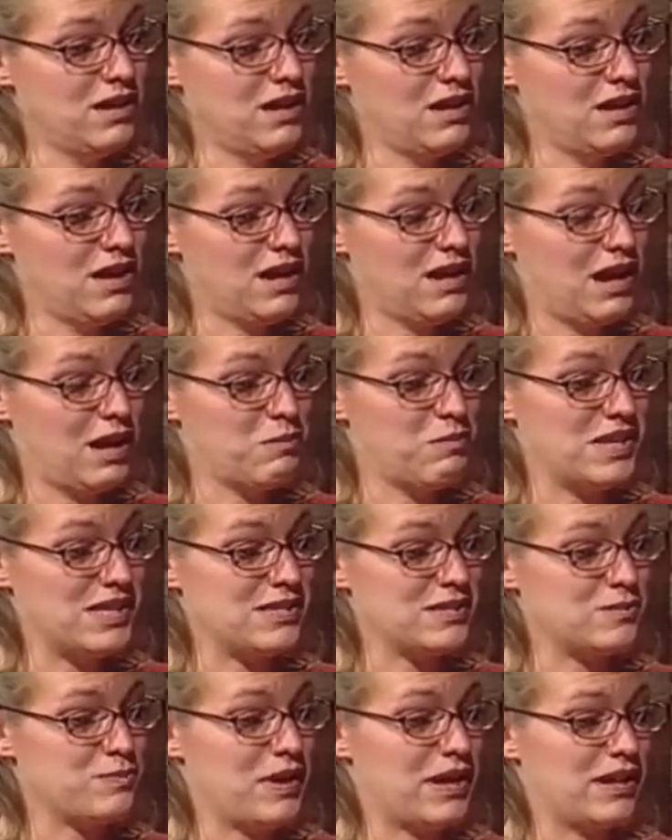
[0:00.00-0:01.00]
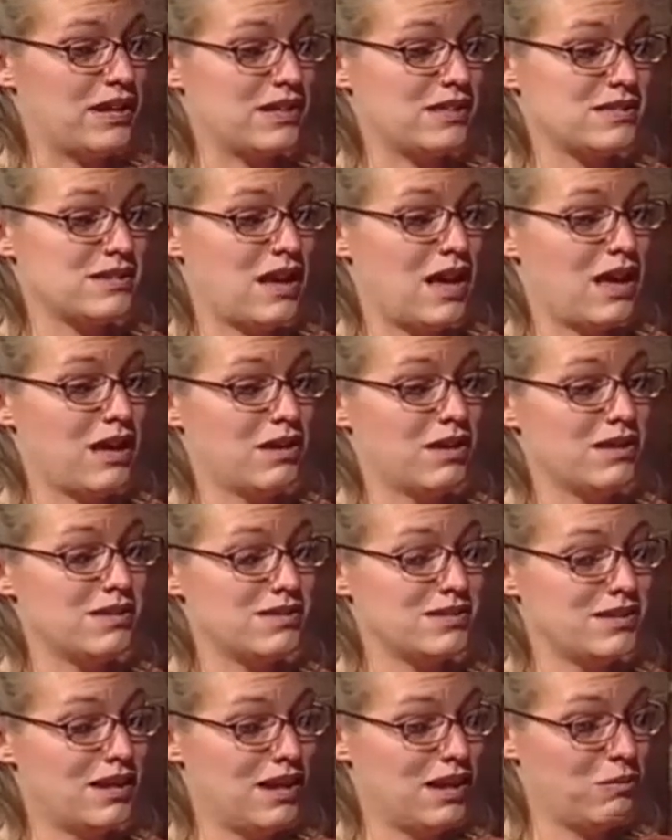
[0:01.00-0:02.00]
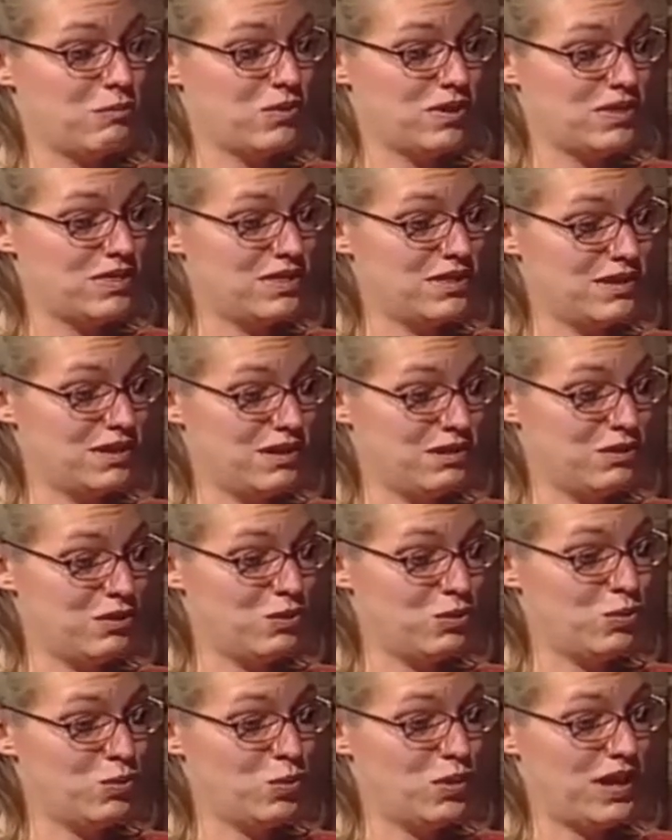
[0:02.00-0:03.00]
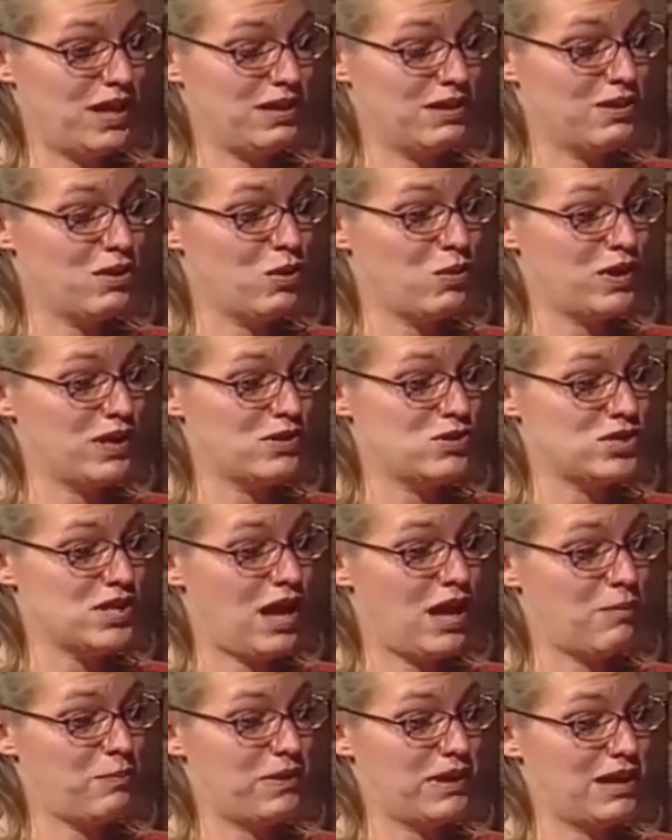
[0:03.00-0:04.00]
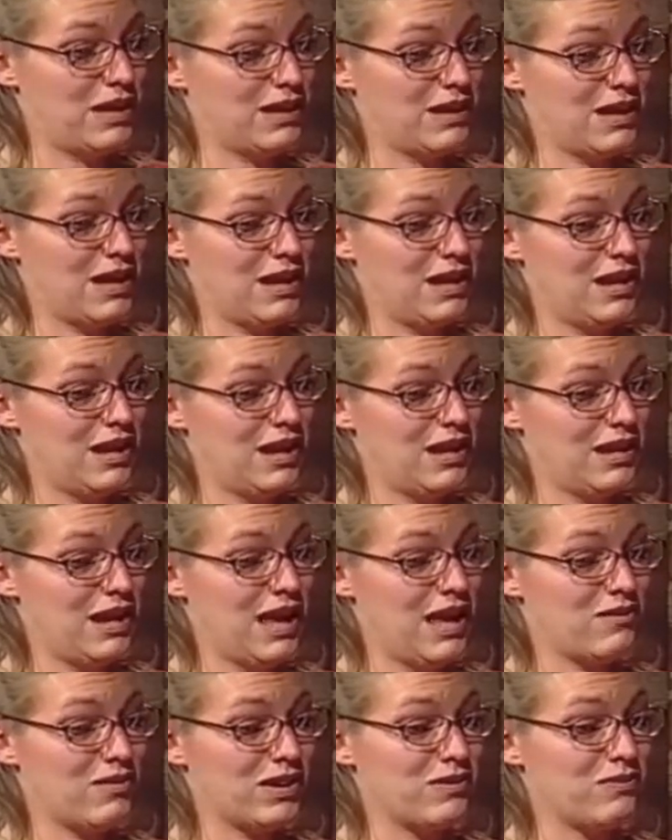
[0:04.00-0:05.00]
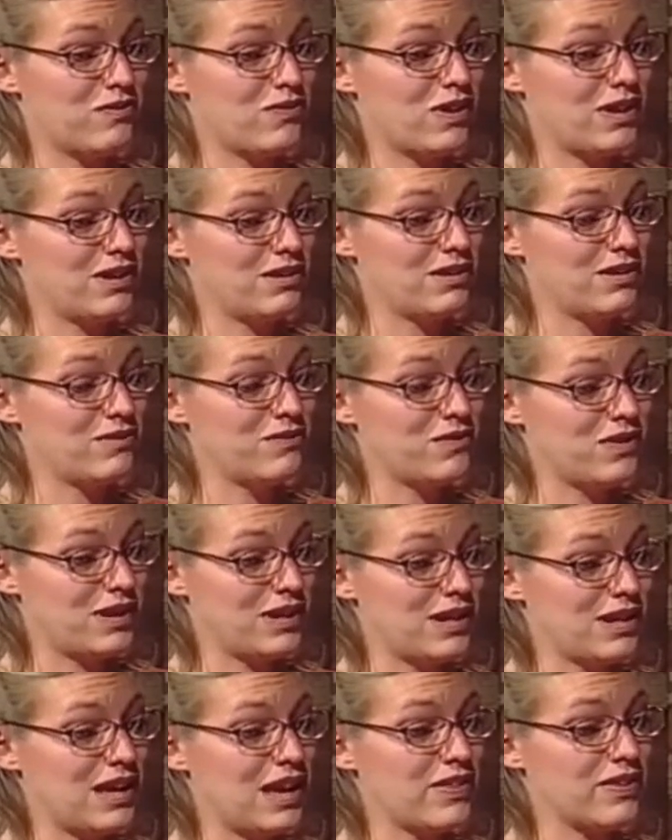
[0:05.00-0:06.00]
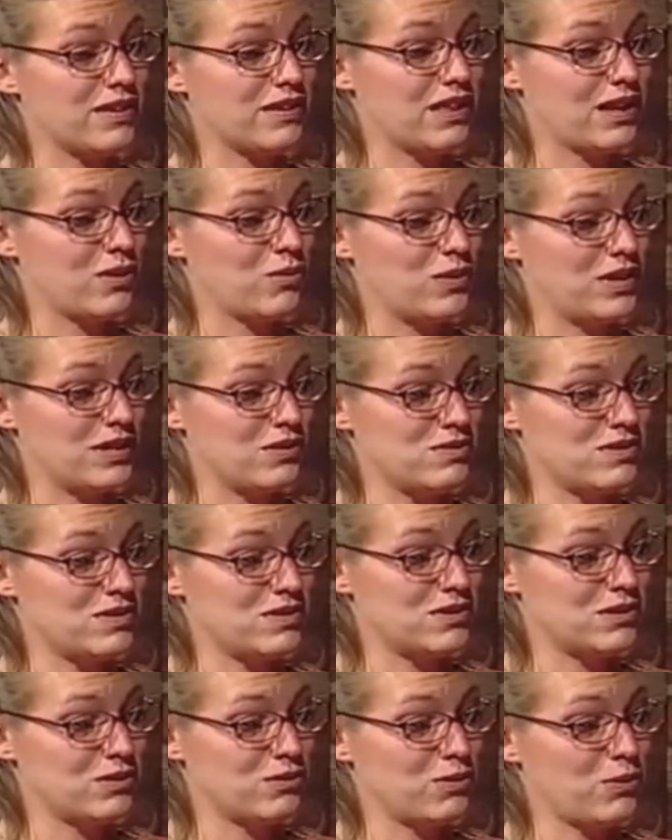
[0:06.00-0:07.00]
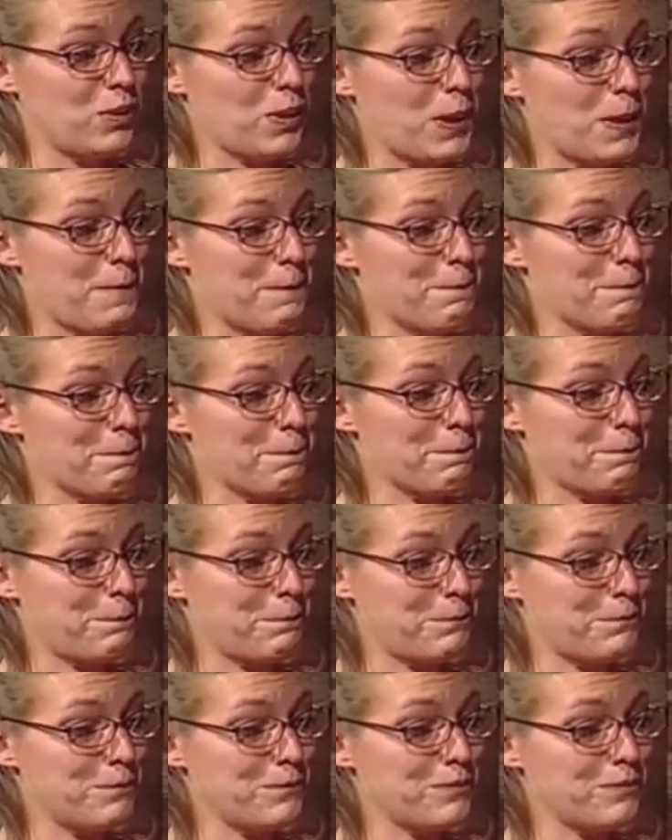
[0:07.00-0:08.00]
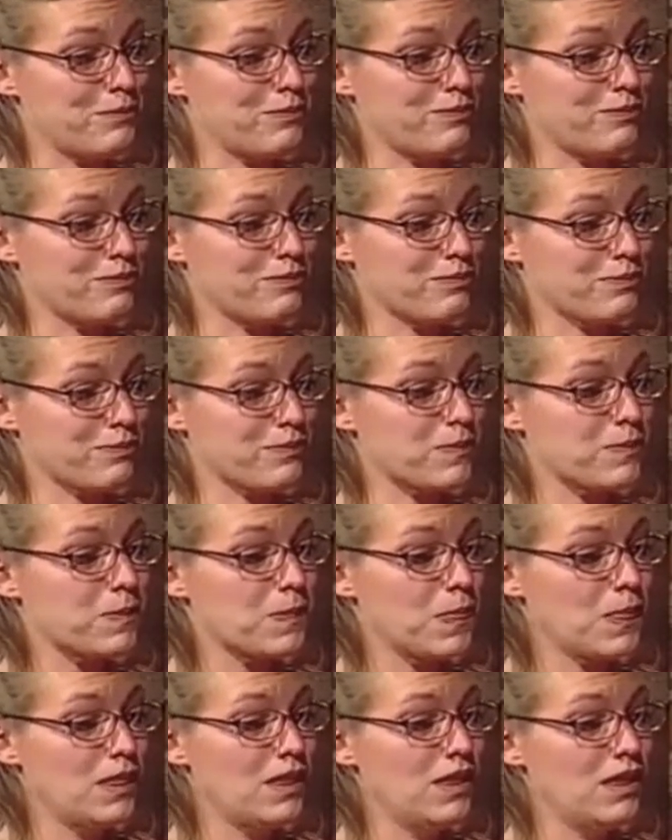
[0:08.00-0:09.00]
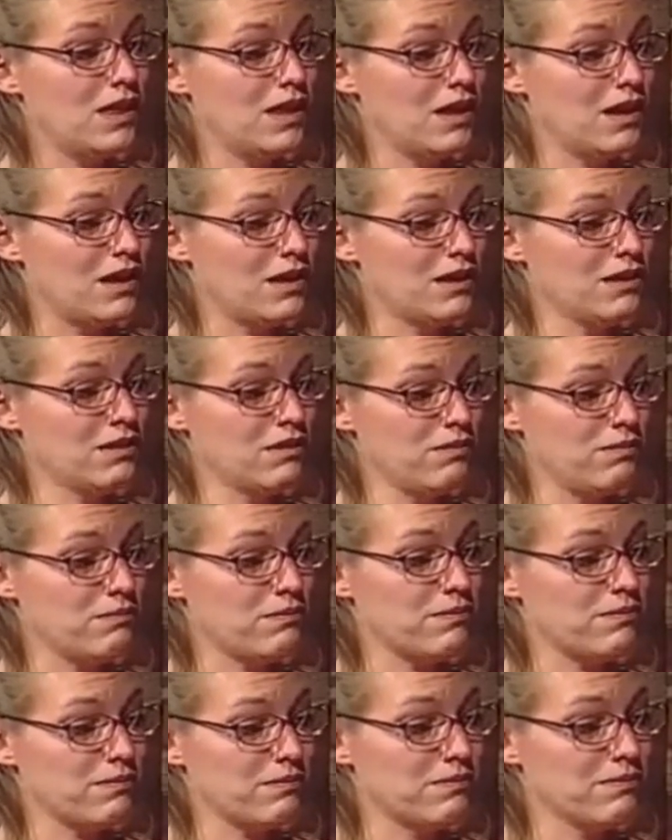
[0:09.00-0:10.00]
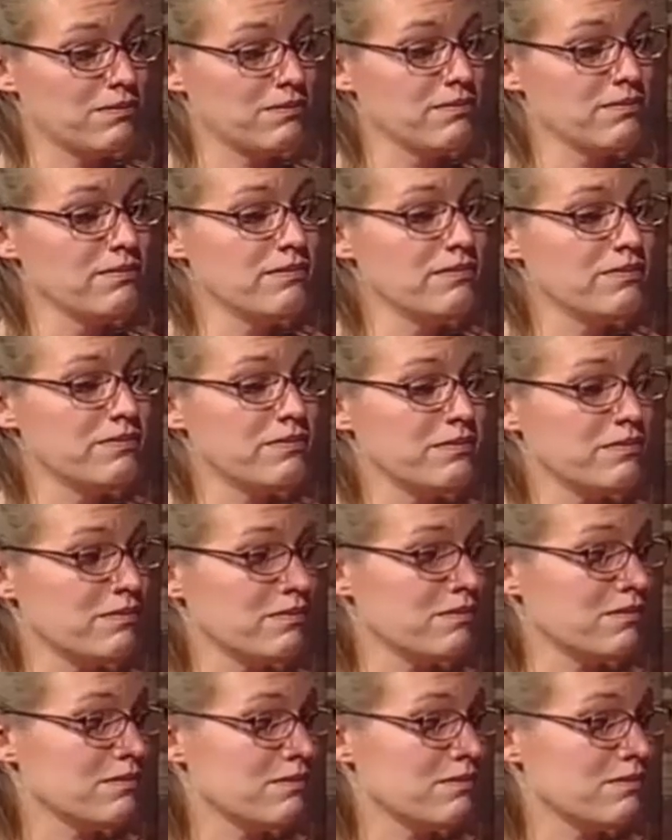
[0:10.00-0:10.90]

And I miss spending time with you and going shopping and having fun together like we used to. So I miss having this close,